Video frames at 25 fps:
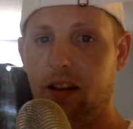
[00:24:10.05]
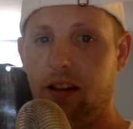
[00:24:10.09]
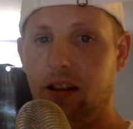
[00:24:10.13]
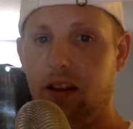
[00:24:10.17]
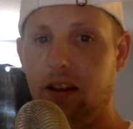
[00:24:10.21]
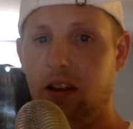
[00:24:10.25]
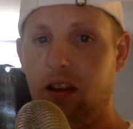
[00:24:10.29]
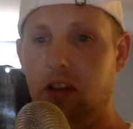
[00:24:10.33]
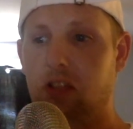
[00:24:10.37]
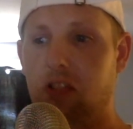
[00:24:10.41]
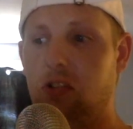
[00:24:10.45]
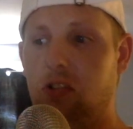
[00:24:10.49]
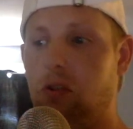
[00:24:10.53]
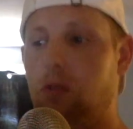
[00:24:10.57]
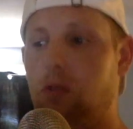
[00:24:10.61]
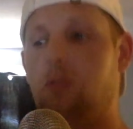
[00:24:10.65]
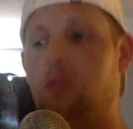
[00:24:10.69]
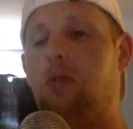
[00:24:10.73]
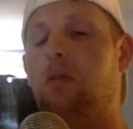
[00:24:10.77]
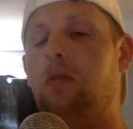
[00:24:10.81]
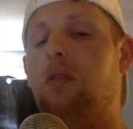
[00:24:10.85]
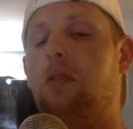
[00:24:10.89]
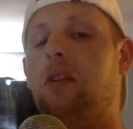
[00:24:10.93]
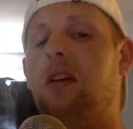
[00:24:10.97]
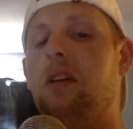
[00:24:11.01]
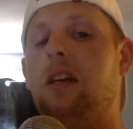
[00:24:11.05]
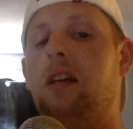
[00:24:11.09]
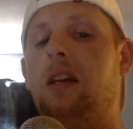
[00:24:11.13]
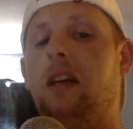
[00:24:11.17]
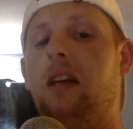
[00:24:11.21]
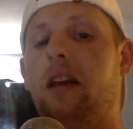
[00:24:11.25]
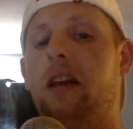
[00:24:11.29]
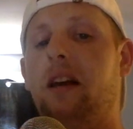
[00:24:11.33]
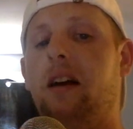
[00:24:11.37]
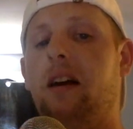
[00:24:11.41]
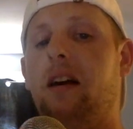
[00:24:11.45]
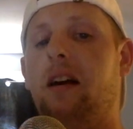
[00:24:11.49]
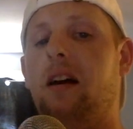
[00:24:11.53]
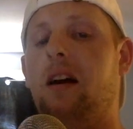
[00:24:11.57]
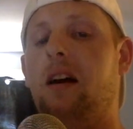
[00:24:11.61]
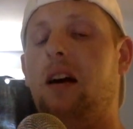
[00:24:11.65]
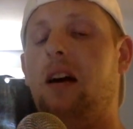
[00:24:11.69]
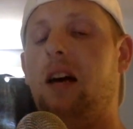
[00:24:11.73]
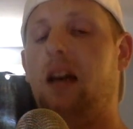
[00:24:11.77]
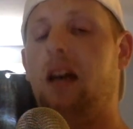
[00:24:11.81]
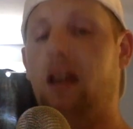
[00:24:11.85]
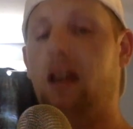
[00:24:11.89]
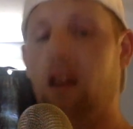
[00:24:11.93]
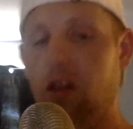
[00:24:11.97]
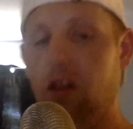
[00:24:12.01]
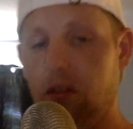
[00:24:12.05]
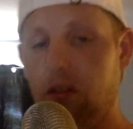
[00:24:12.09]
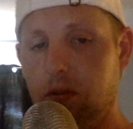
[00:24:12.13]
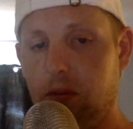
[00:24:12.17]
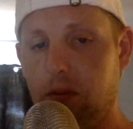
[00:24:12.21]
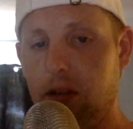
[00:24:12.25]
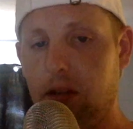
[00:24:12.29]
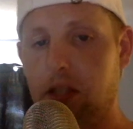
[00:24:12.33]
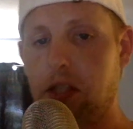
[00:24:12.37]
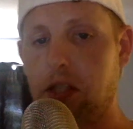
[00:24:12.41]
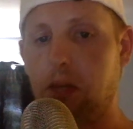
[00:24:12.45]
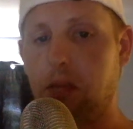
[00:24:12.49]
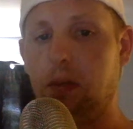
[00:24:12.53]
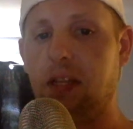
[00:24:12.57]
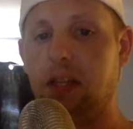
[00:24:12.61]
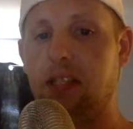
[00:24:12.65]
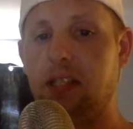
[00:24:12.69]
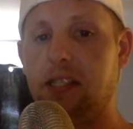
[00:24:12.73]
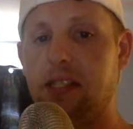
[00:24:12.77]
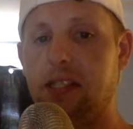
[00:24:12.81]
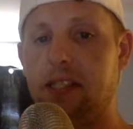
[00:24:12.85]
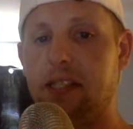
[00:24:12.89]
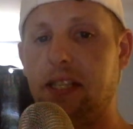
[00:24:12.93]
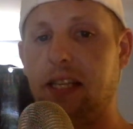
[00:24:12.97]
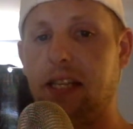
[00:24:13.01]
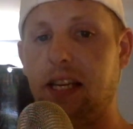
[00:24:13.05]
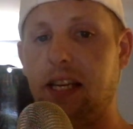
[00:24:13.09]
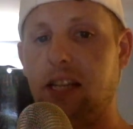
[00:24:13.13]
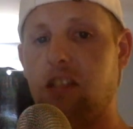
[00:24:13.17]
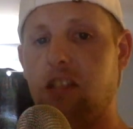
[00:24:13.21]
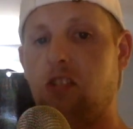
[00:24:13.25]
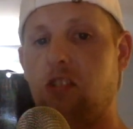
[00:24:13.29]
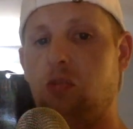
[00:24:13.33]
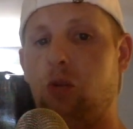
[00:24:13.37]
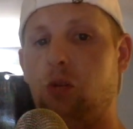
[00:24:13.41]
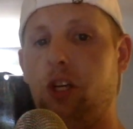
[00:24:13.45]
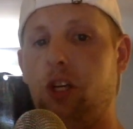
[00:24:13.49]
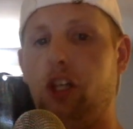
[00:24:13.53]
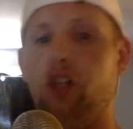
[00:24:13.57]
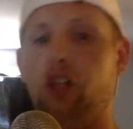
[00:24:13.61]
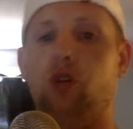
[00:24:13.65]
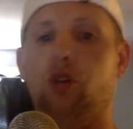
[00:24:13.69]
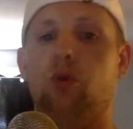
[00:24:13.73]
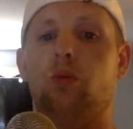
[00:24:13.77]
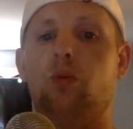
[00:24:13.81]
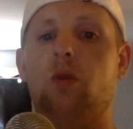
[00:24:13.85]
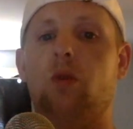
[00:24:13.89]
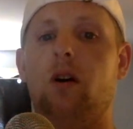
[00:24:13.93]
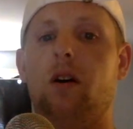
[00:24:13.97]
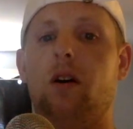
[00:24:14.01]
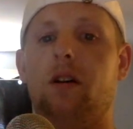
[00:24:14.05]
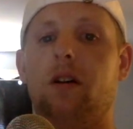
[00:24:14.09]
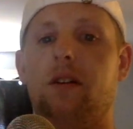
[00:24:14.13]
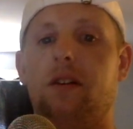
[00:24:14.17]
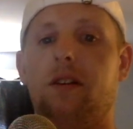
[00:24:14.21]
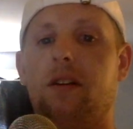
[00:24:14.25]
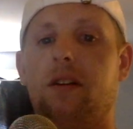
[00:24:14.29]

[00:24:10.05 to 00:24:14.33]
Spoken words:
It's only a health risk because it's against what you want.